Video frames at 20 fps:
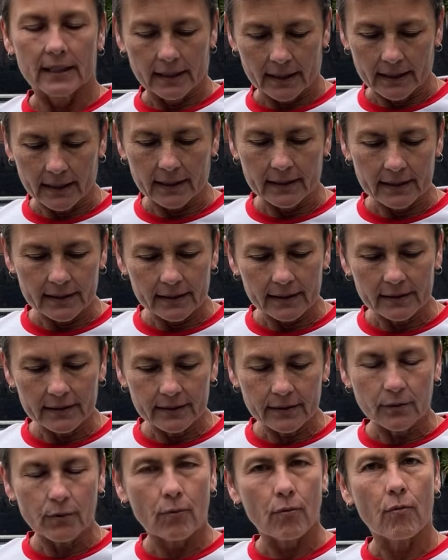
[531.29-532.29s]
And
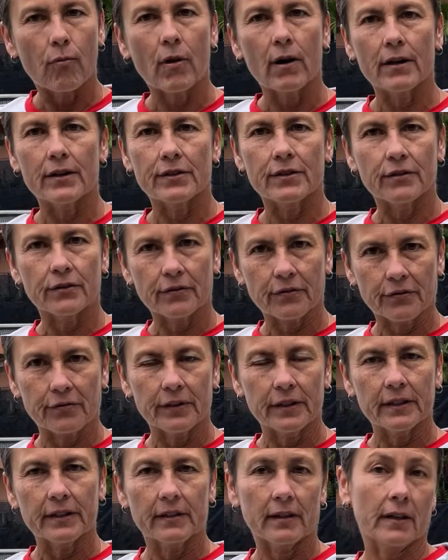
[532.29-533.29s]
ideally, what your
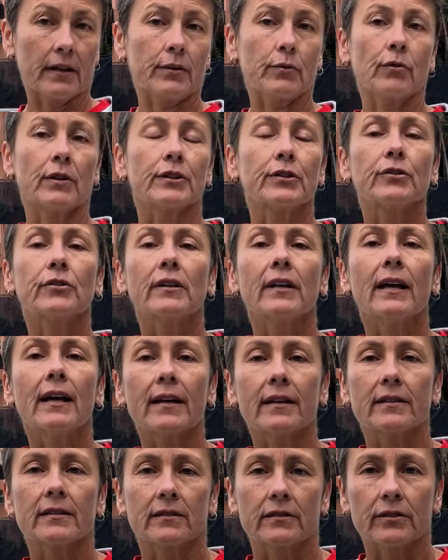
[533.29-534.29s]

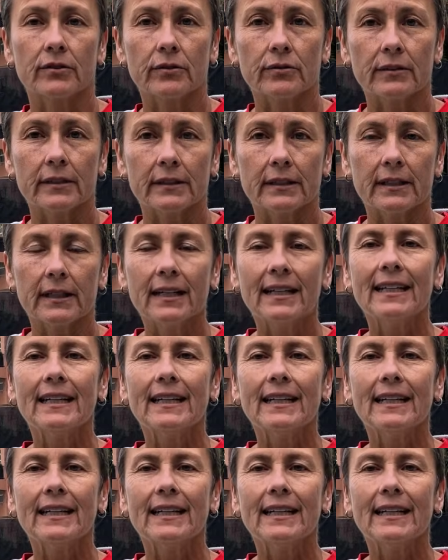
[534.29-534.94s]
legs are doing,